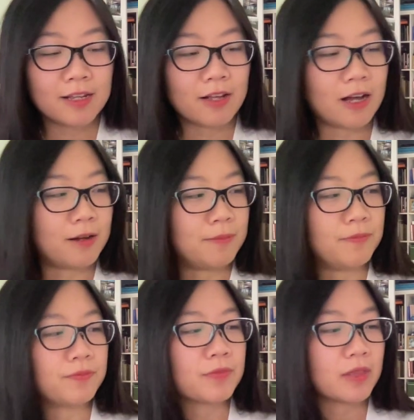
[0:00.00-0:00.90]

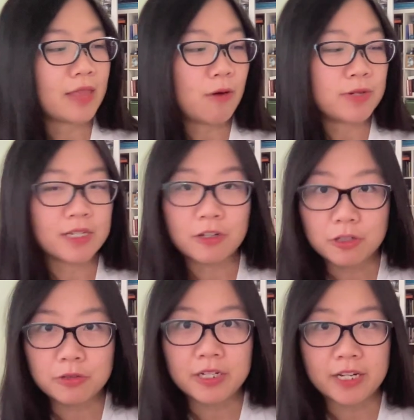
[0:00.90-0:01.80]
that was
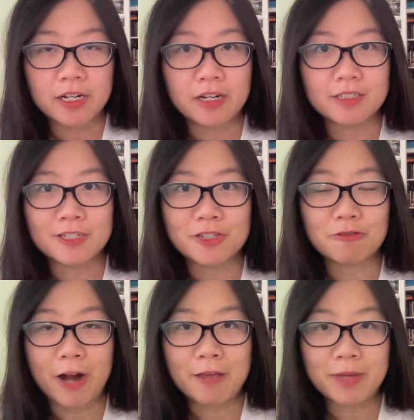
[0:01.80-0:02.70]
included in here
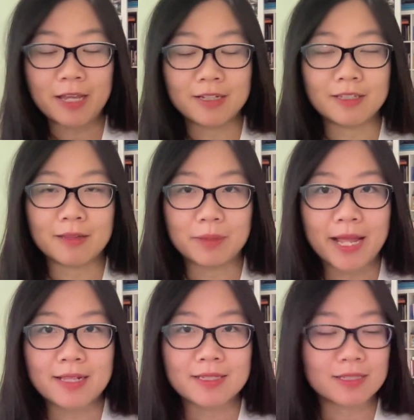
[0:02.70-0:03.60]
describing the
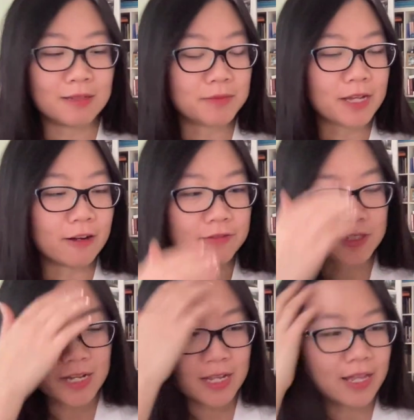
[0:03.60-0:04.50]
plants
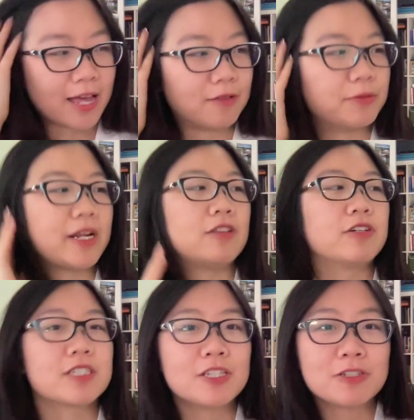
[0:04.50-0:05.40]
themselves. And when I
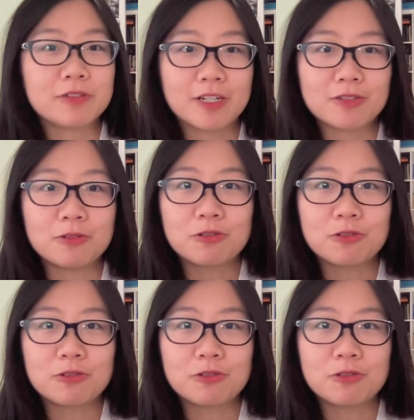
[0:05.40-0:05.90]
looked into it, so